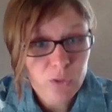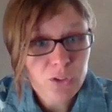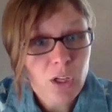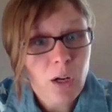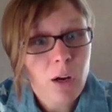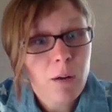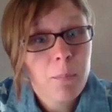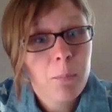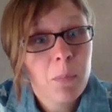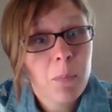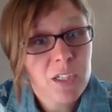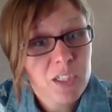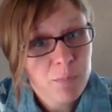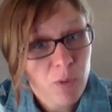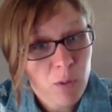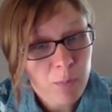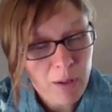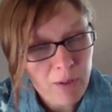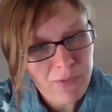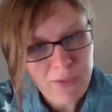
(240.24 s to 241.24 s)
talk much
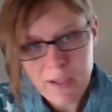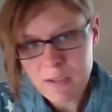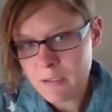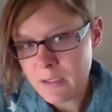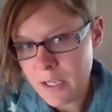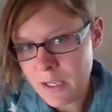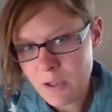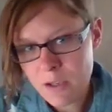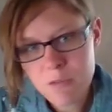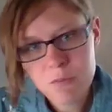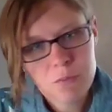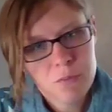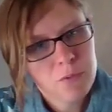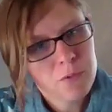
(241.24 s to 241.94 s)
more about that later.